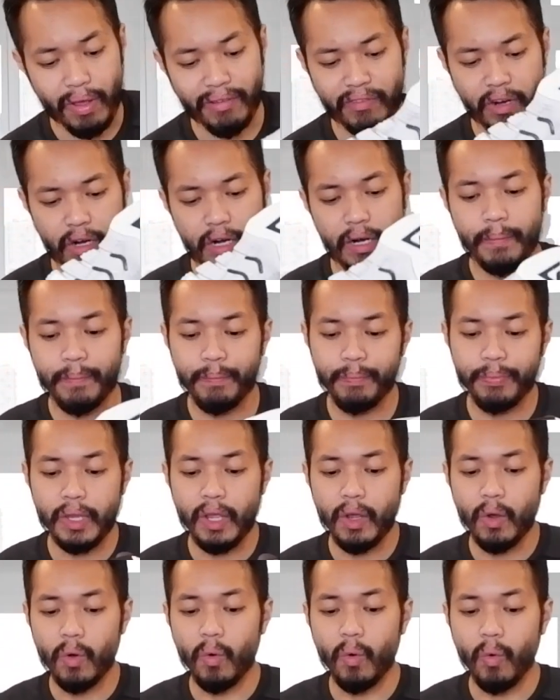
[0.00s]
However,
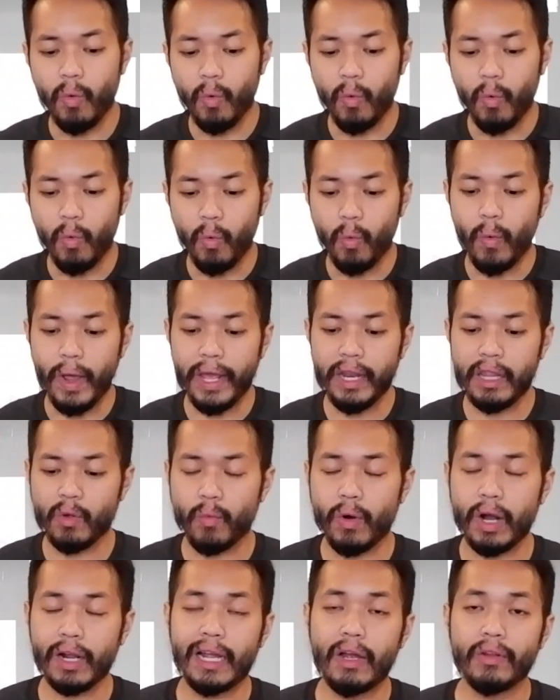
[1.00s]
when
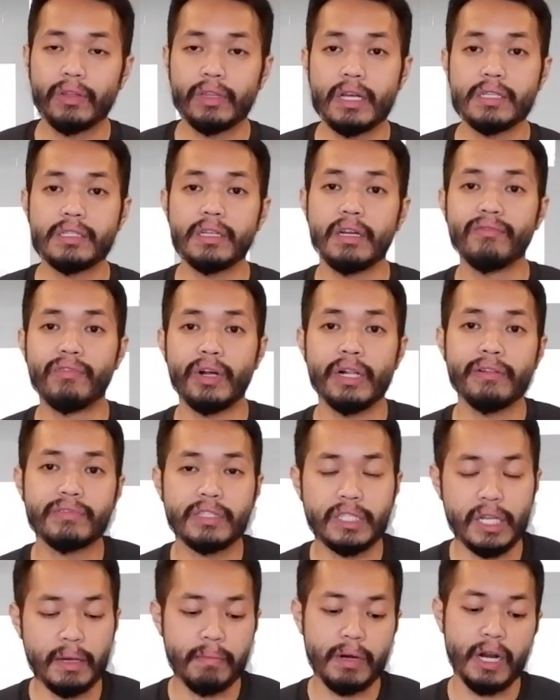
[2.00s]
the workout does
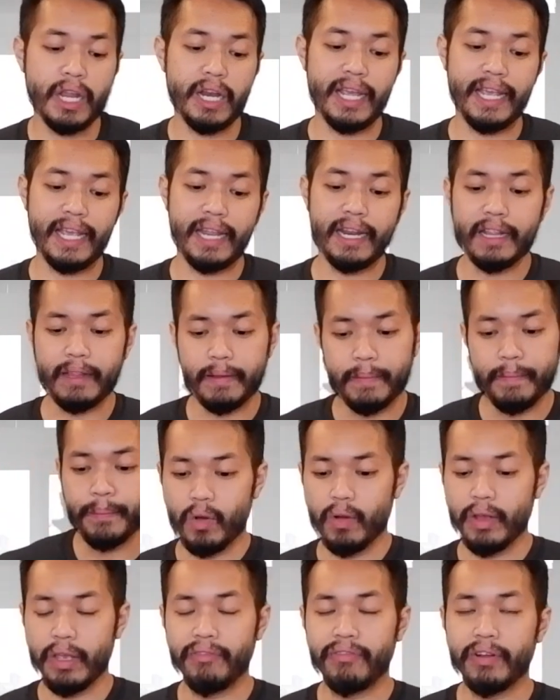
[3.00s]
involve some running in it, you
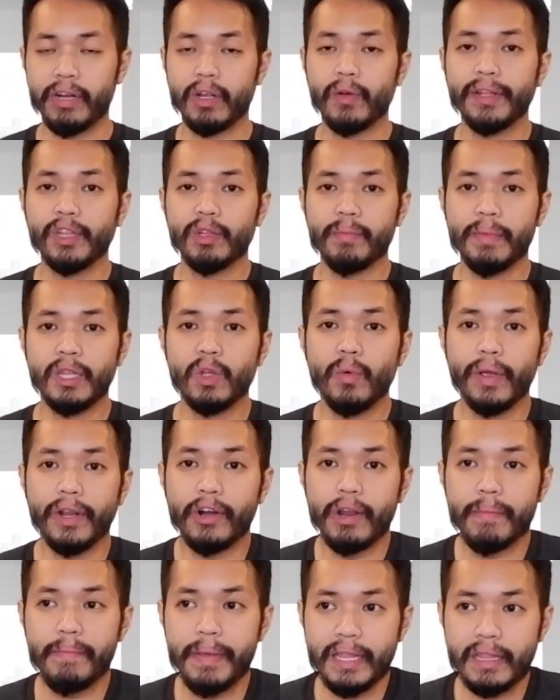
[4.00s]
know, if you're going to be
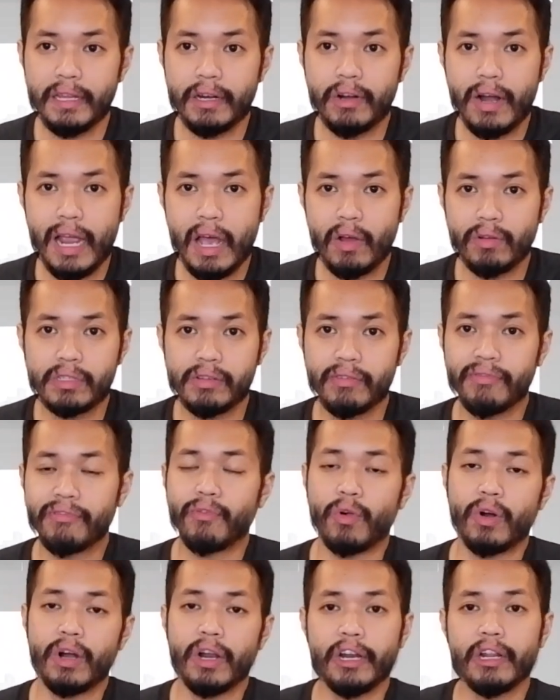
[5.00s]
doing repeated rounds of
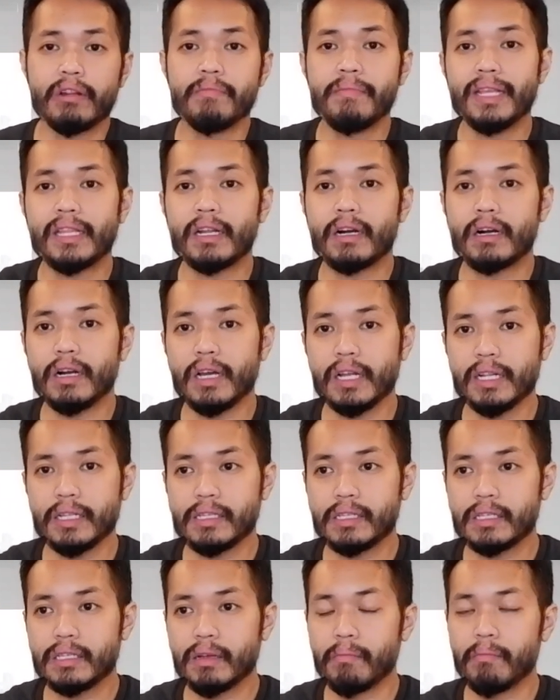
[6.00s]
400-meter
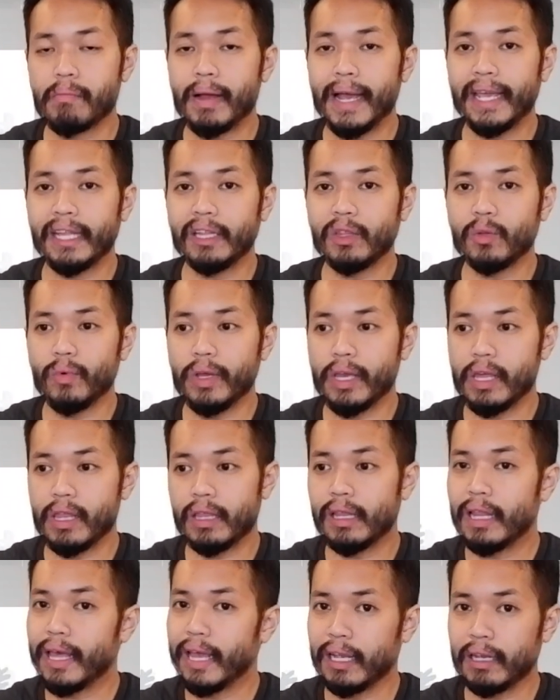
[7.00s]
runs combined
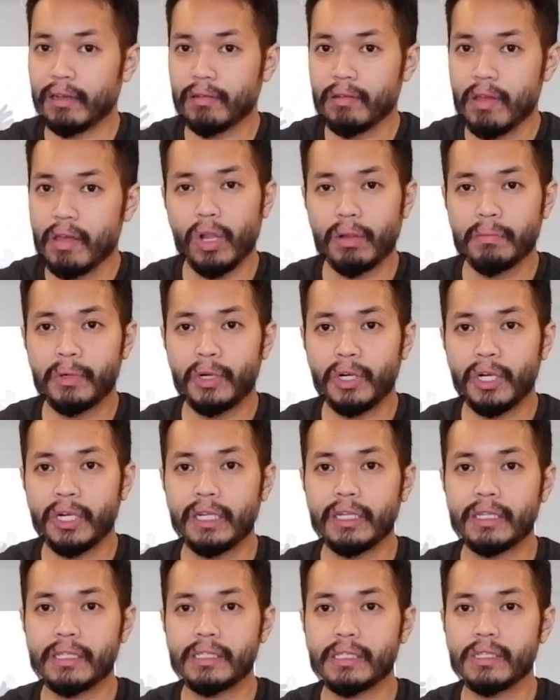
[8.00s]
with like wall
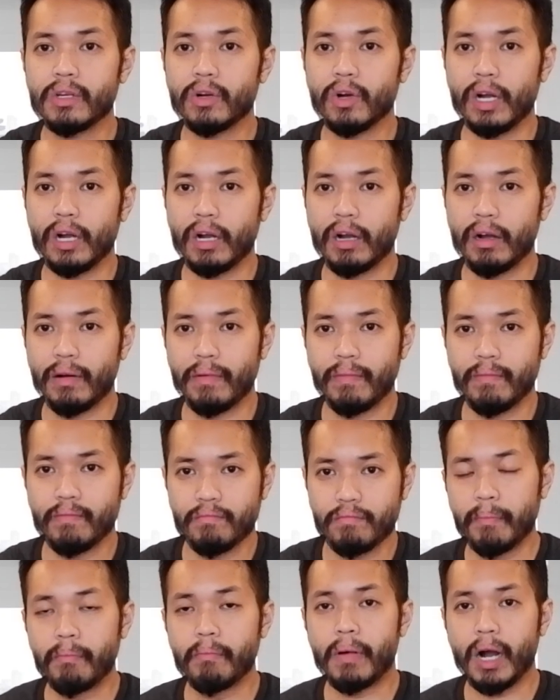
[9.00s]
balls or
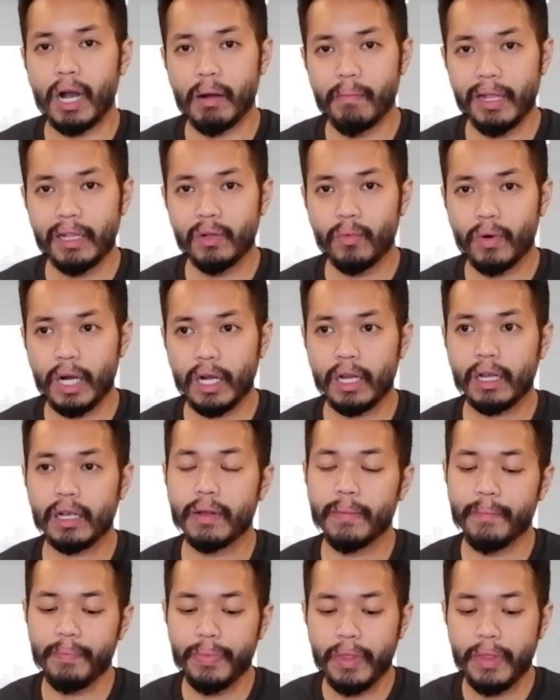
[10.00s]
some barbell work,